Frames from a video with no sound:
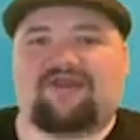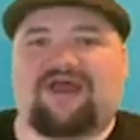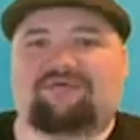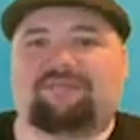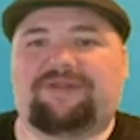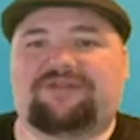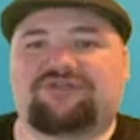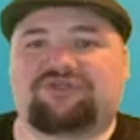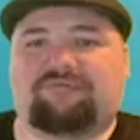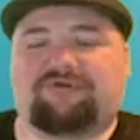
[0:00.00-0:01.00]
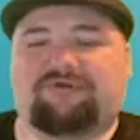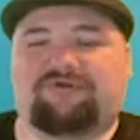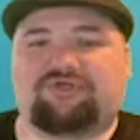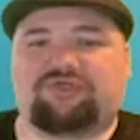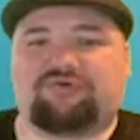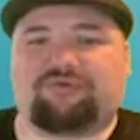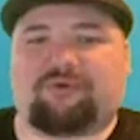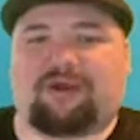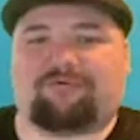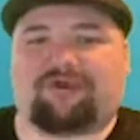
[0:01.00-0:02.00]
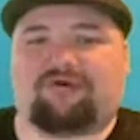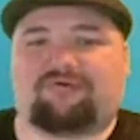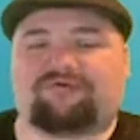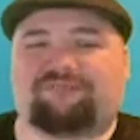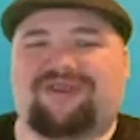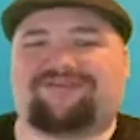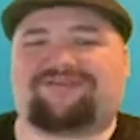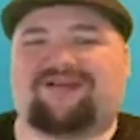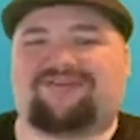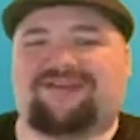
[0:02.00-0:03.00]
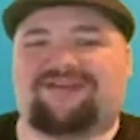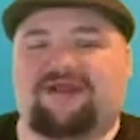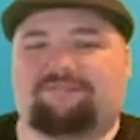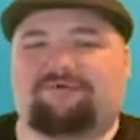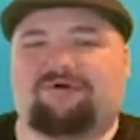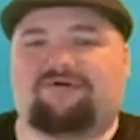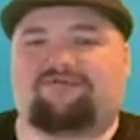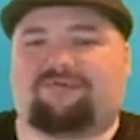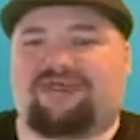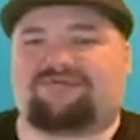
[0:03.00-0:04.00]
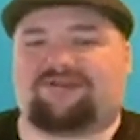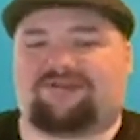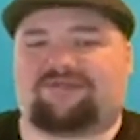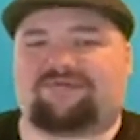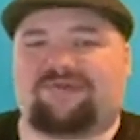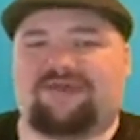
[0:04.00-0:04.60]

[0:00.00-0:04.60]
that will be distributed to the property owners based on the number of residents